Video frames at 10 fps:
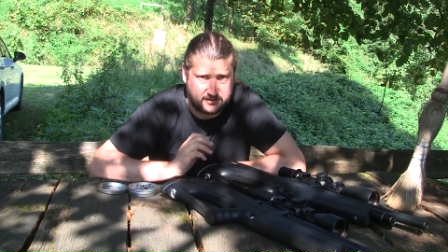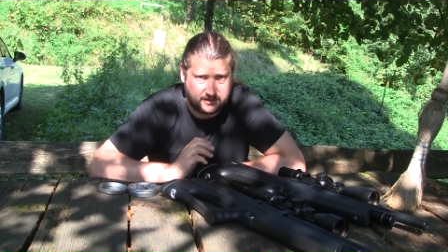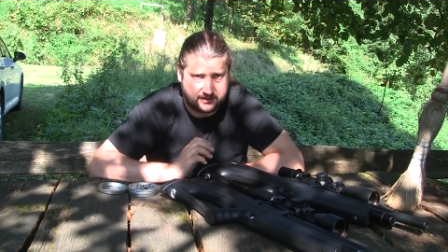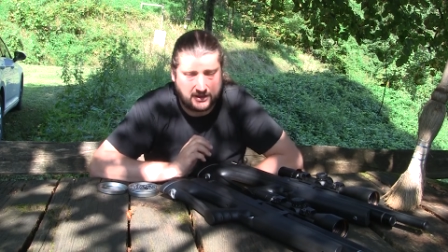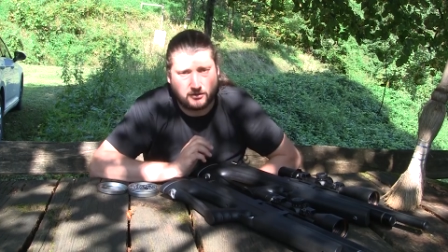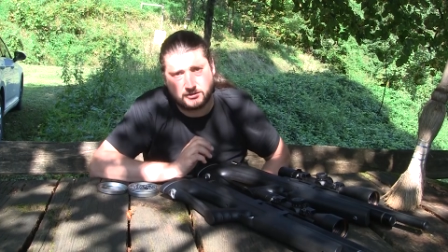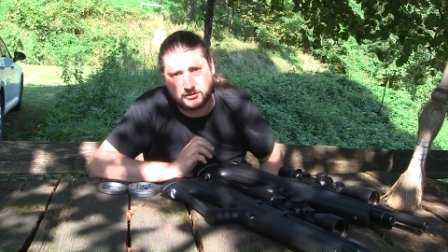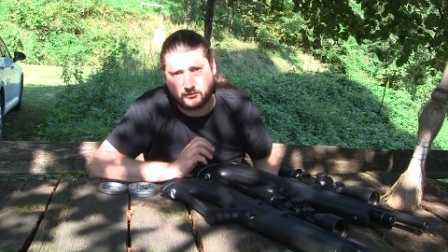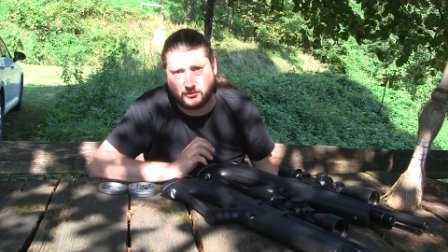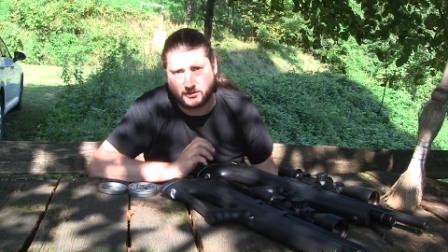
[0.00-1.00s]
they
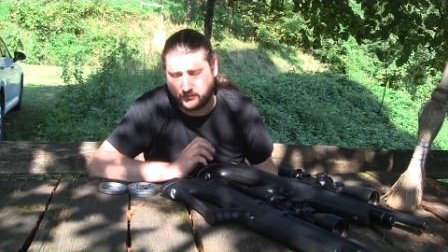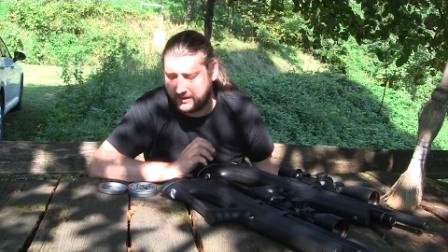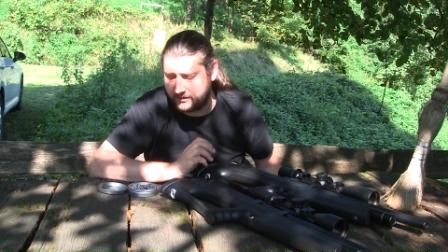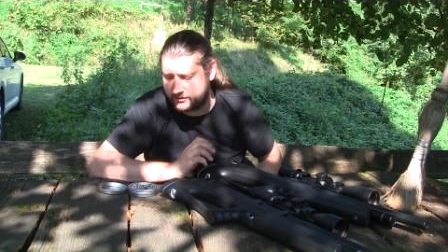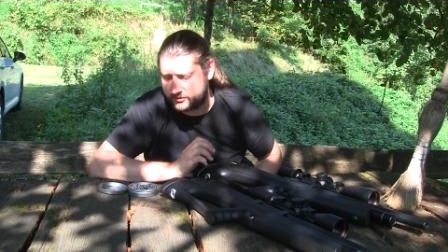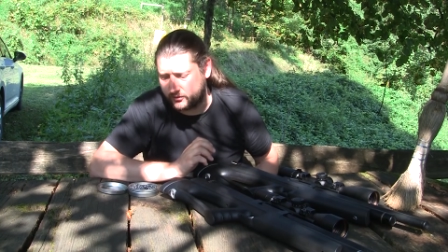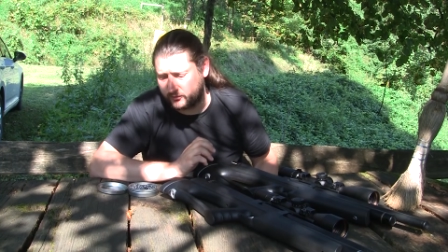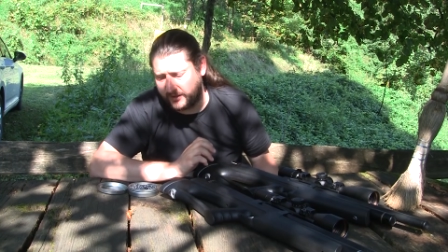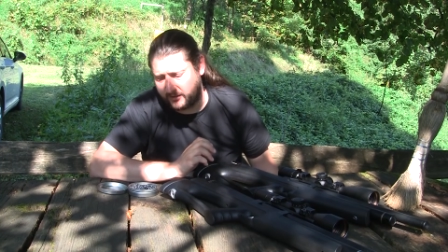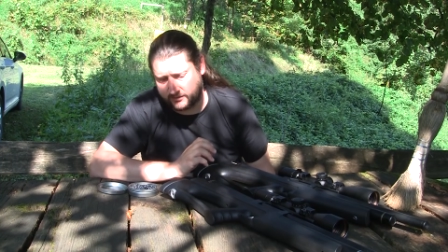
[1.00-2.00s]
also work well in choked
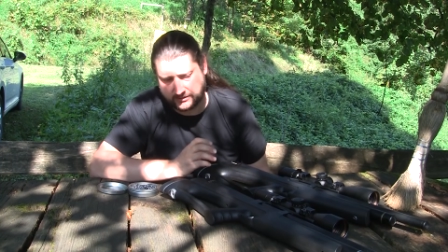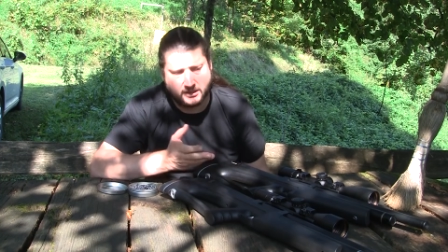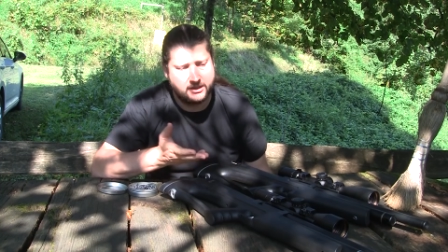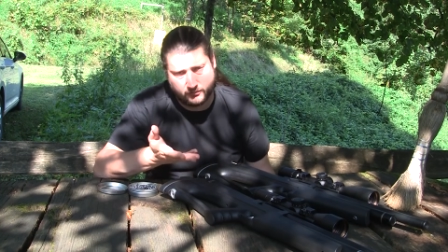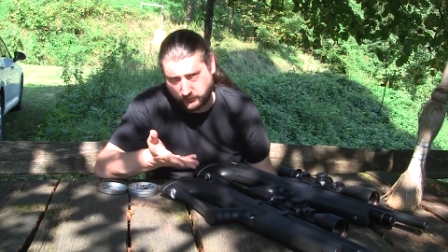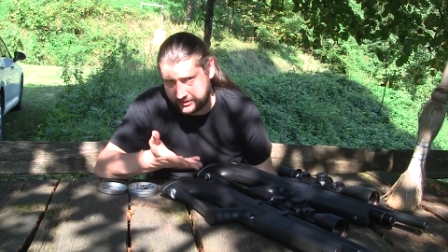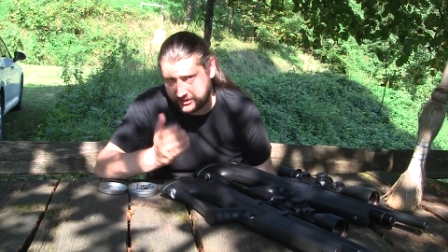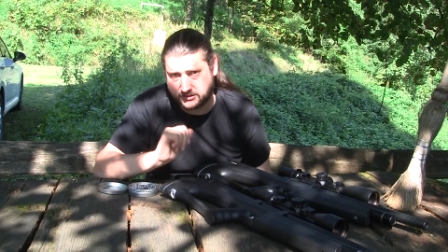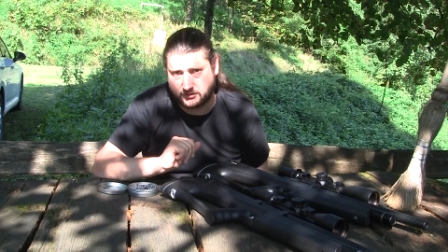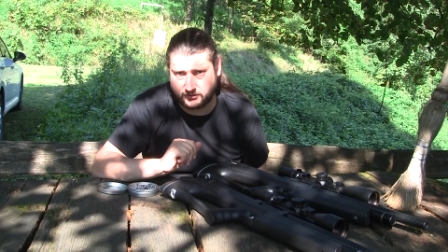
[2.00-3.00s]
barrels which
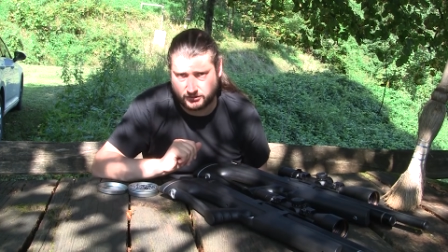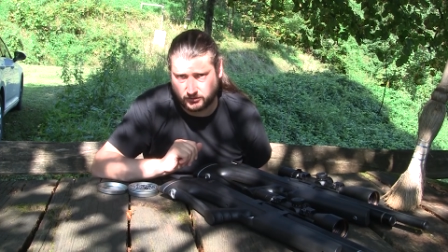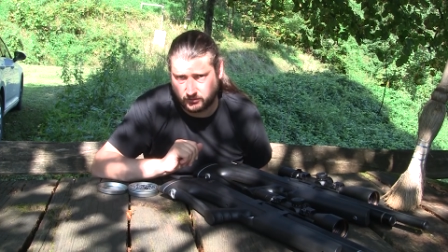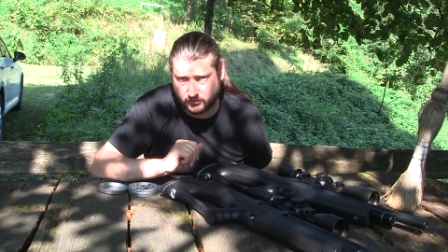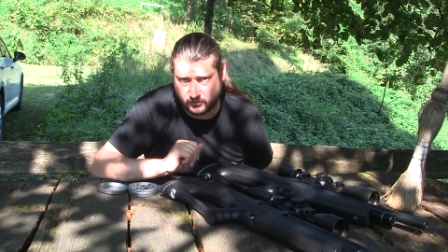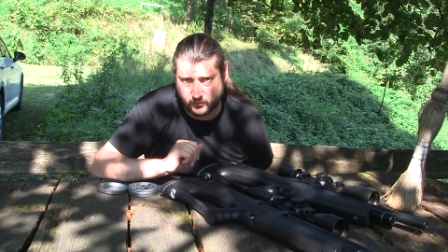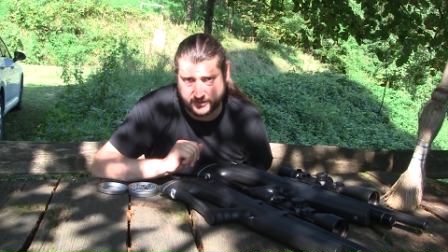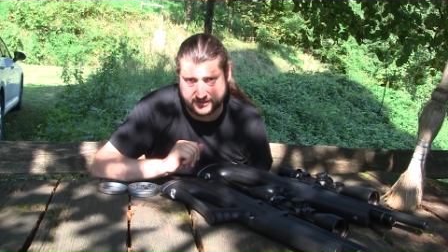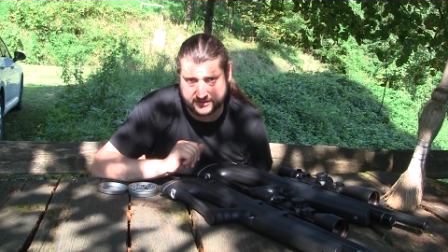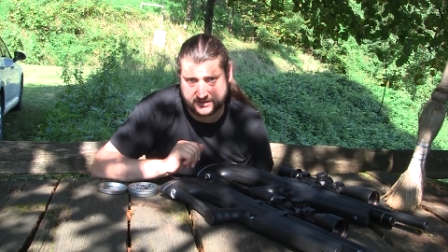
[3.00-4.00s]
is also
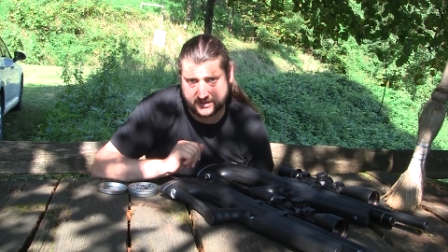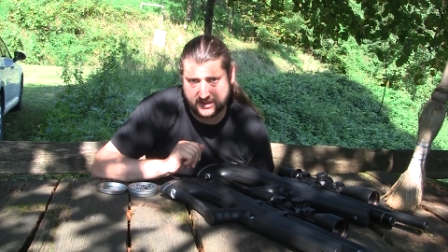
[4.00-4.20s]
Huben's